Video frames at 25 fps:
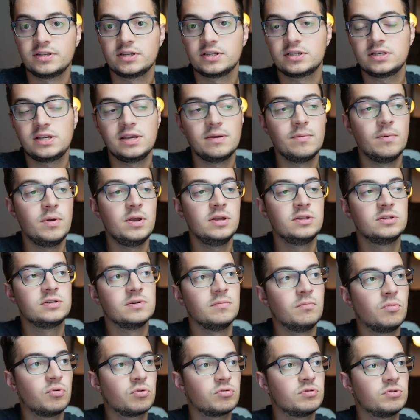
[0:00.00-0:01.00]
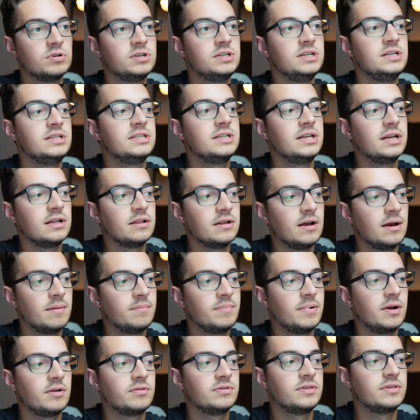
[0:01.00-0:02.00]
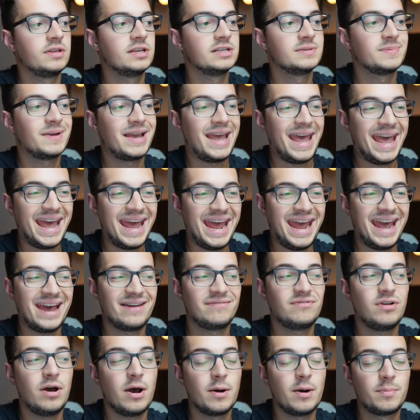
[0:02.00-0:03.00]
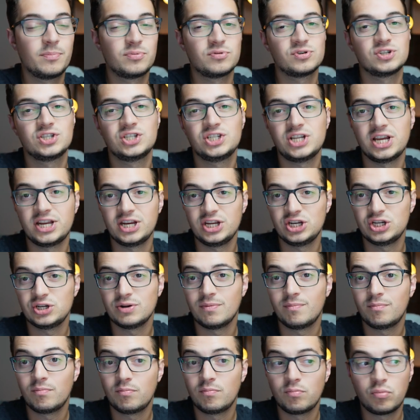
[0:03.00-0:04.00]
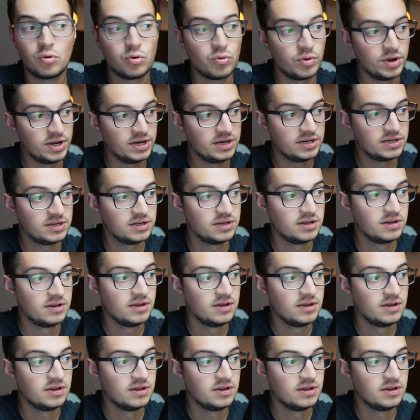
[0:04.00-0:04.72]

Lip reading: Let's get into more detail about this by 0.5 percentage point.